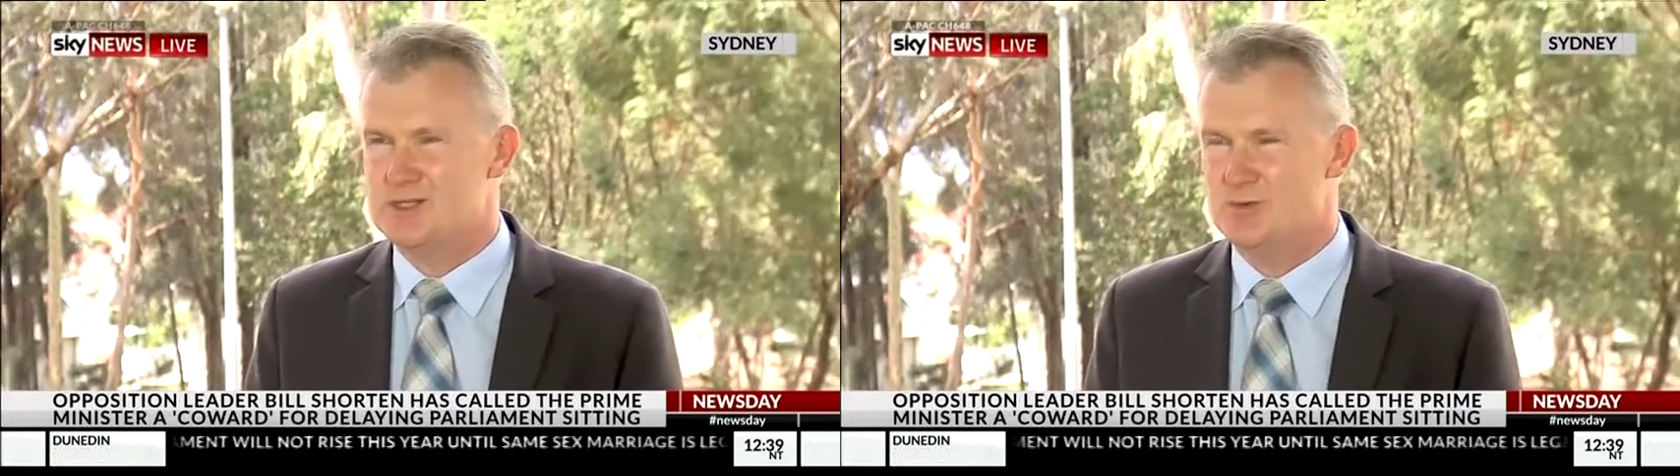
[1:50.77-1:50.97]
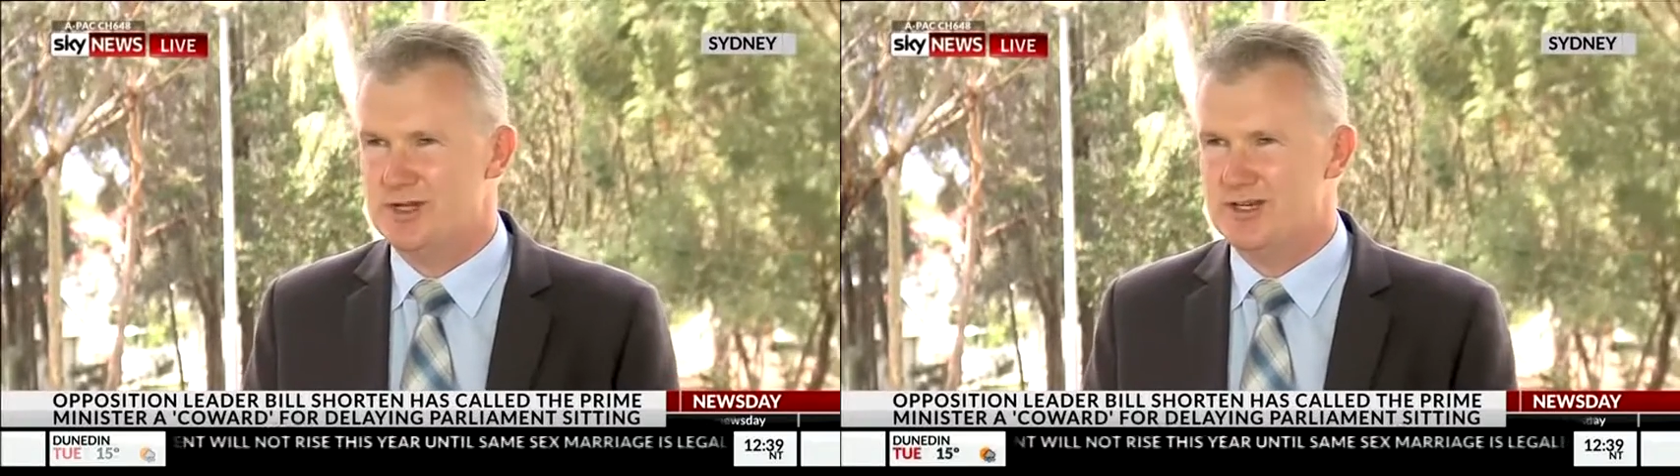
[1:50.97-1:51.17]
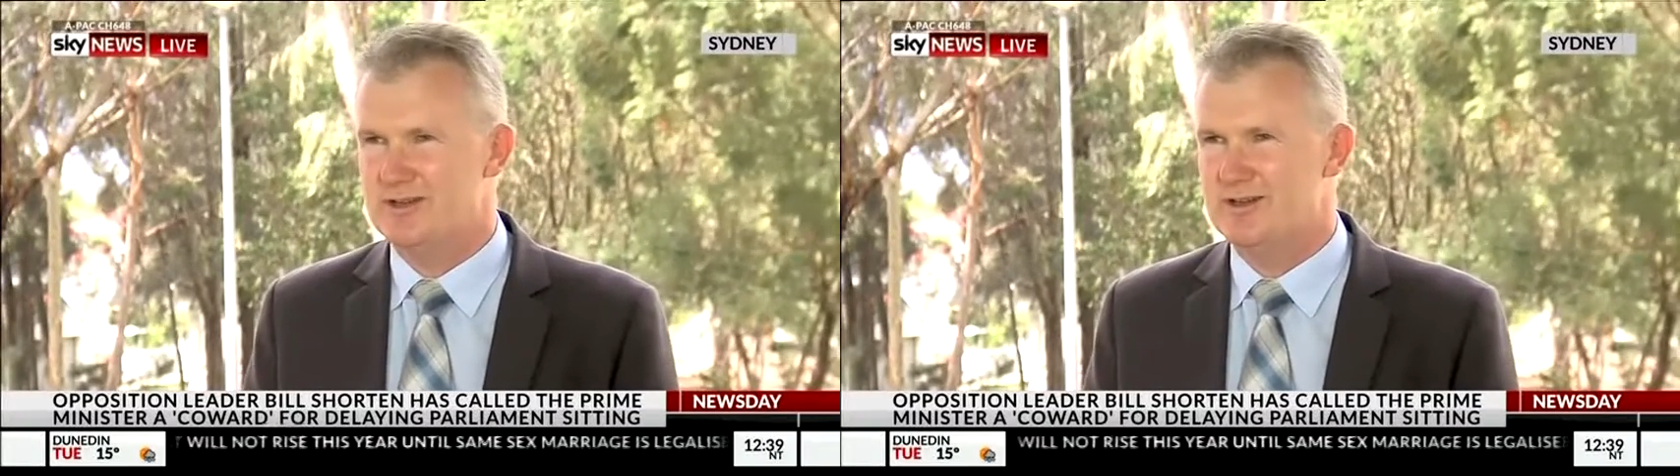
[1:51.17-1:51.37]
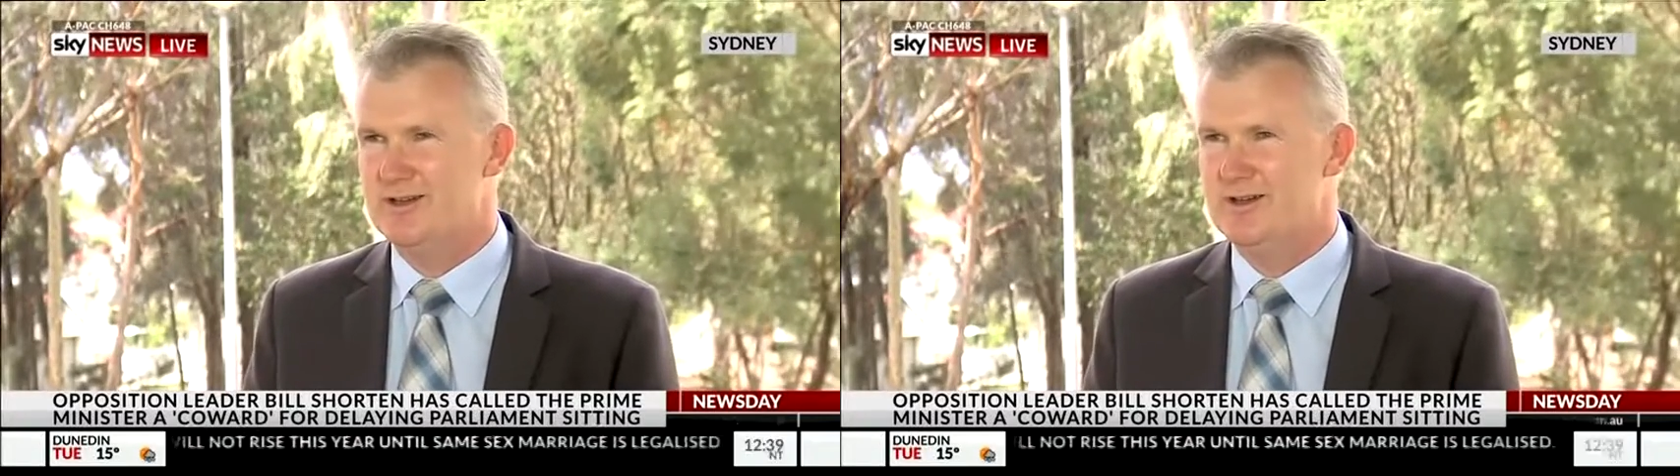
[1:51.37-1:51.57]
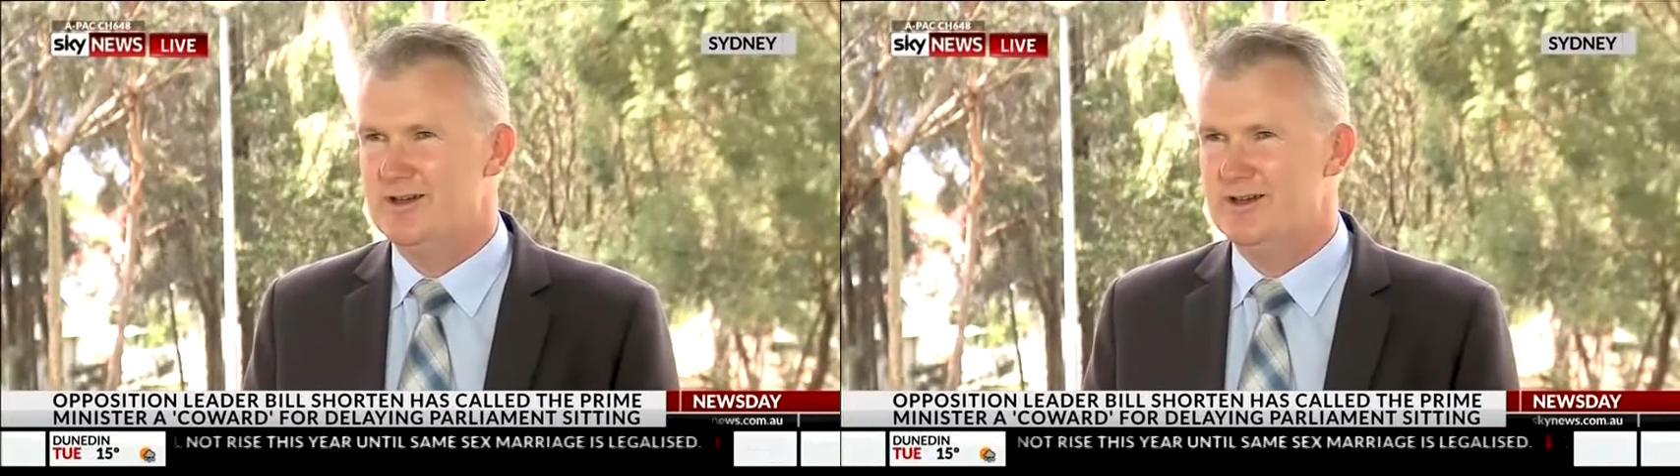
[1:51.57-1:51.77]
next week.
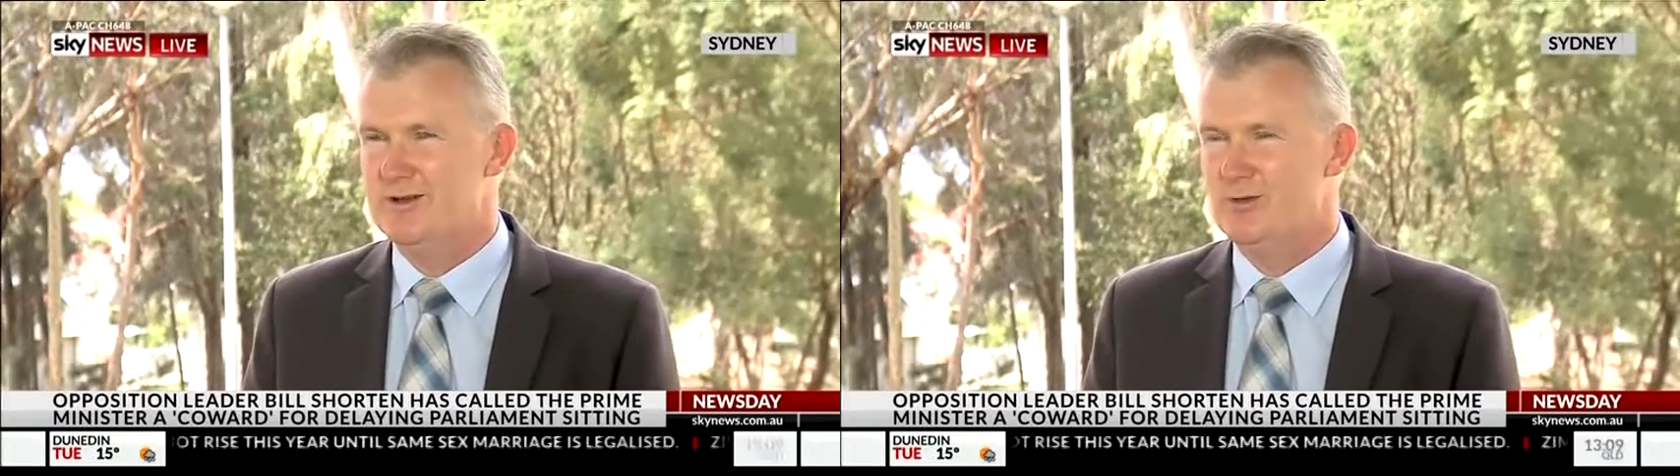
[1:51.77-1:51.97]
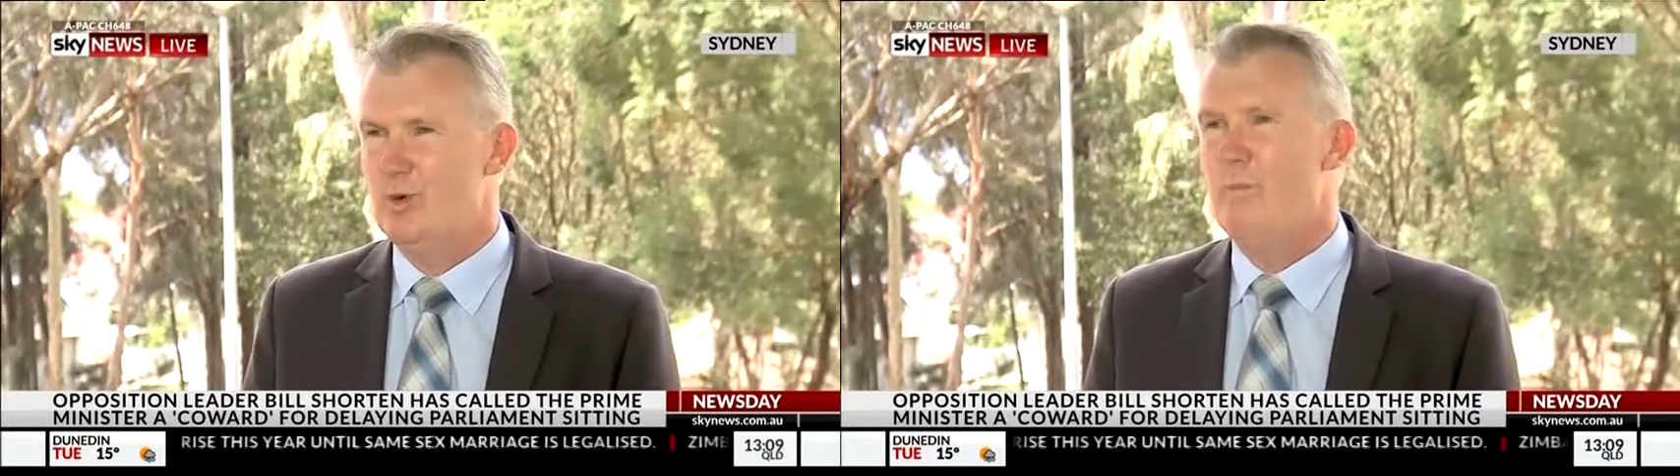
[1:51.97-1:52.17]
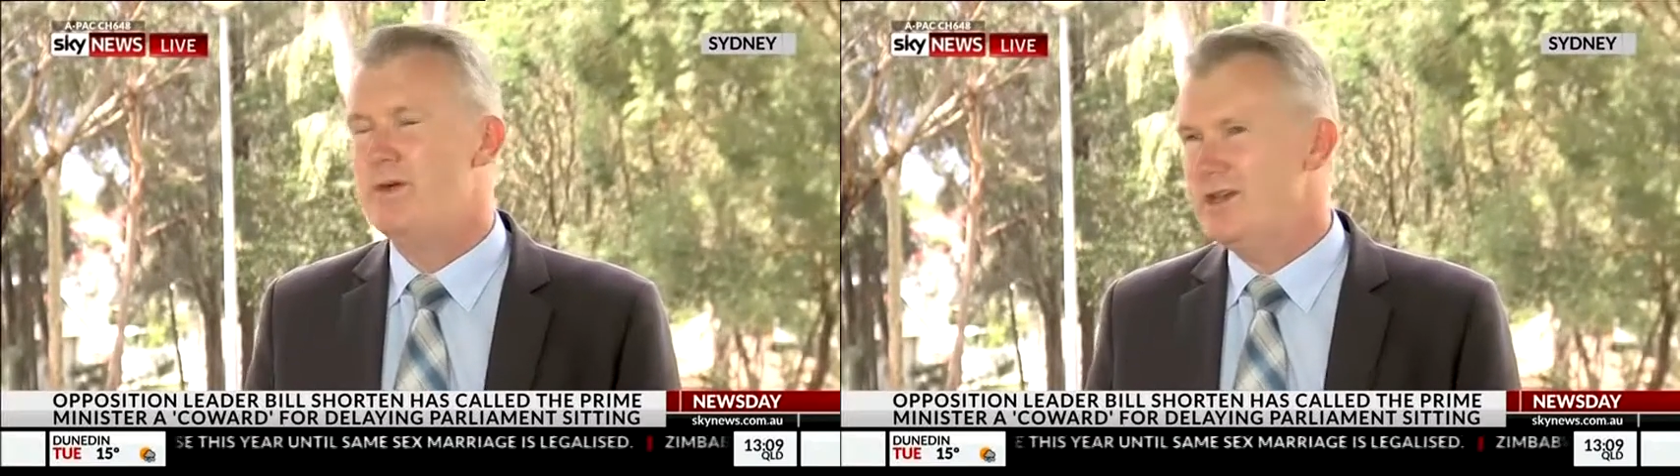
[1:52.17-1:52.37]
Will